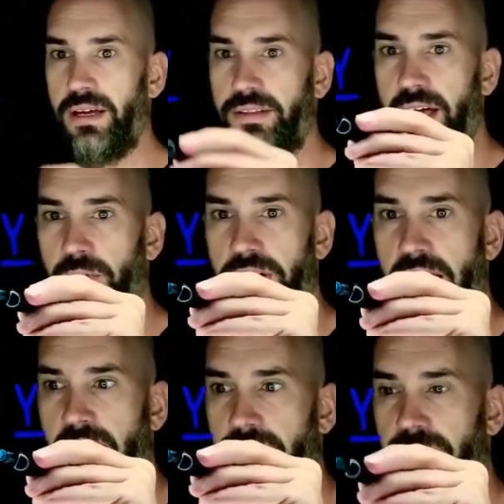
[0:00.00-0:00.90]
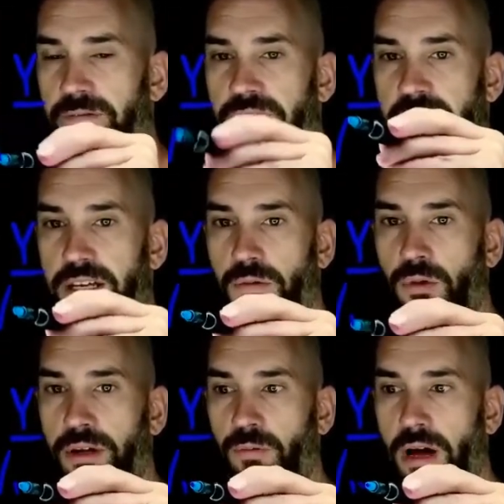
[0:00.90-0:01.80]
Then we have
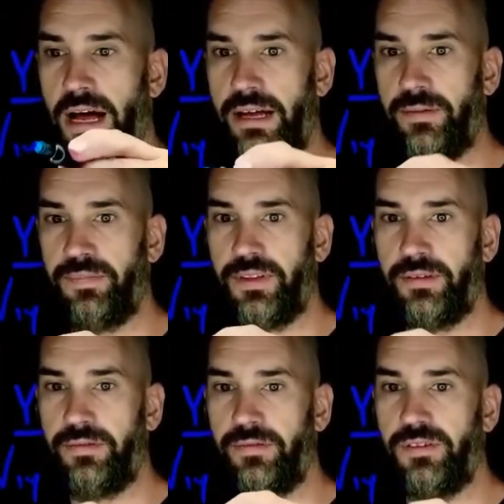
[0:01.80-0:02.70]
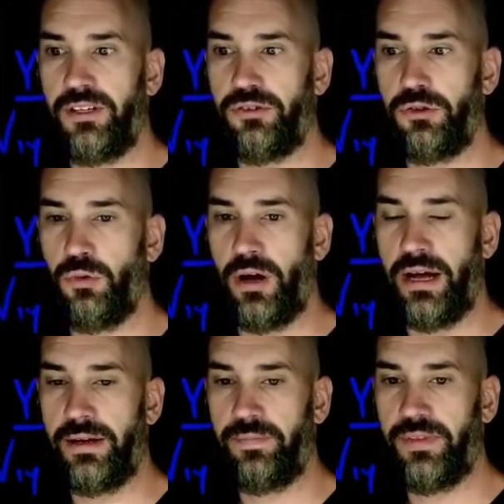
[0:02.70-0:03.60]
v1y,
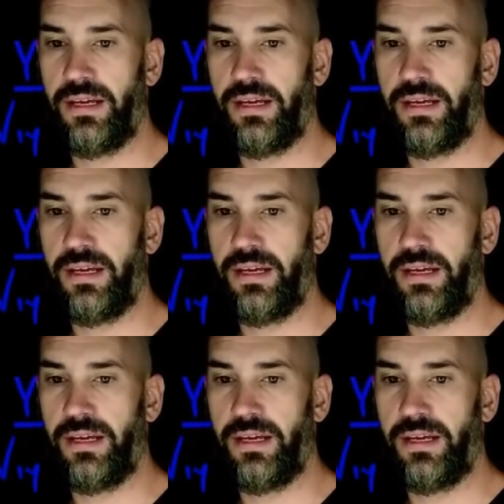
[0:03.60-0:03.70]
v2y,